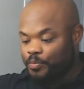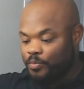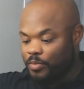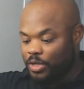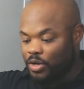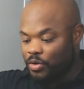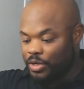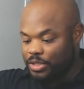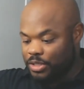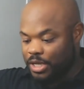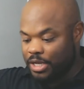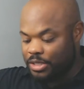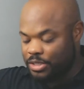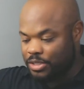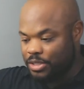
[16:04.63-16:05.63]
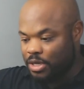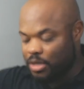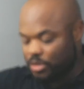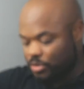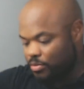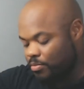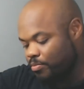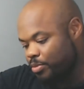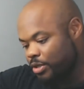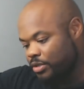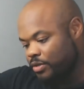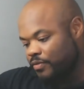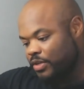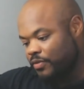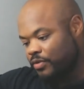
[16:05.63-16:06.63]
it's a bunch
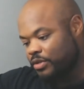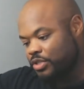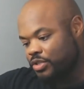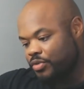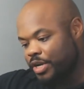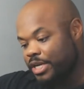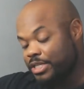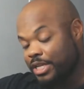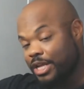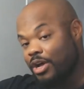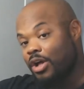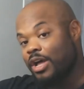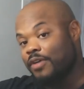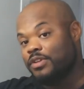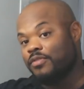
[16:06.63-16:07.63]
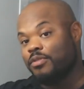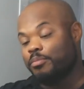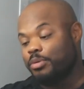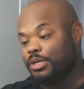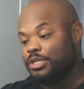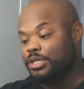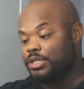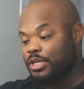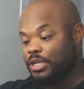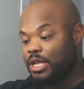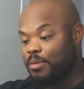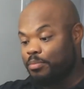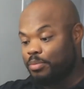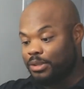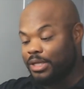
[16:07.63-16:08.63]
of different strings, and they all have different pitches, and
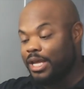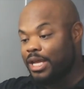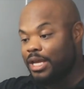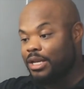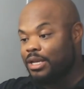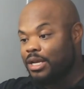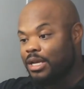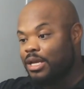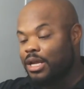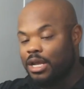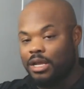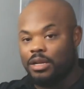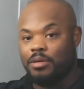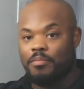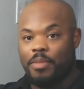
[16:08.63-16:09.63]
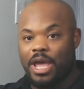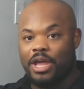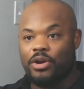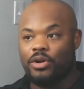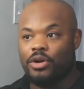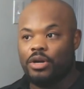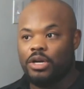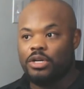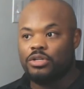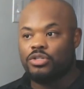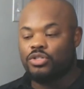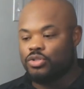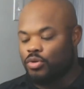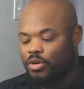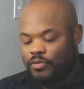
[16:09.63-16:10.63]
they play it in a manner
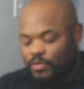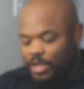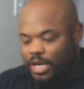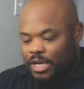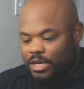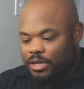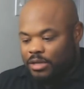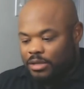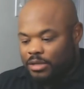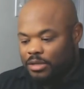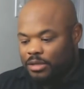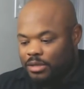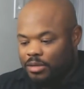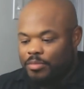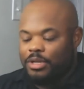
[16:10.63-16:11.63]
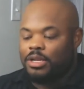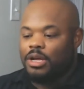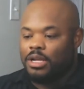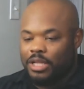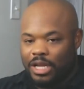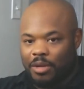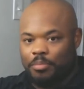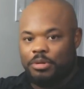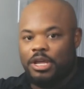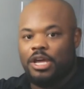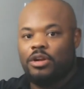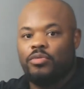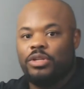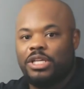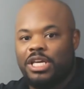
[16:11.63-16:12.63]
sort of like, not like a
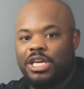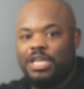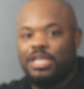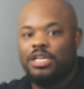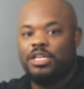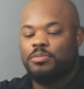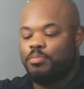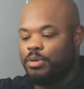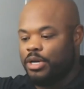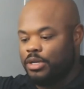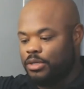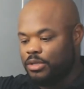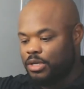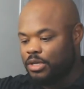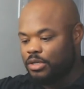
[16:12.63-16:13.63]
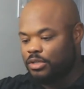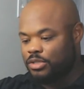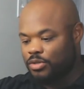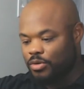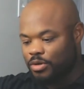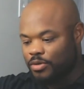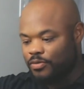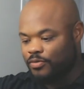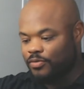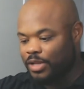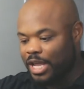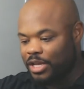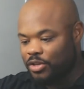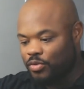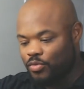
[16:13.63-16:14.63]
piano with keys, but sort of
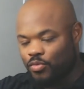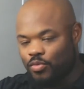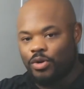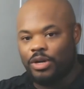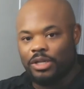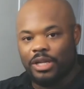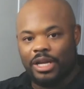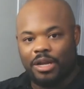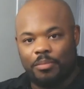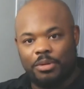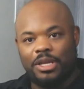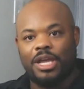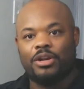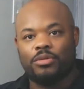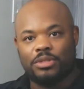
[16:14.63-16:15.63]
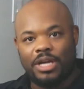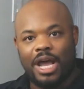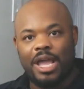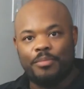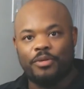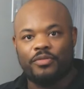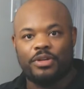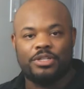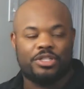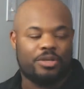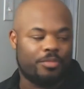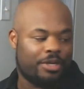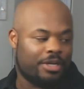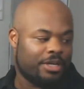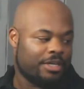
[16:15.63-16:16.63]
like you would, like a piano type of
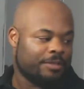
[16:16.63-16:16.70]
instrument.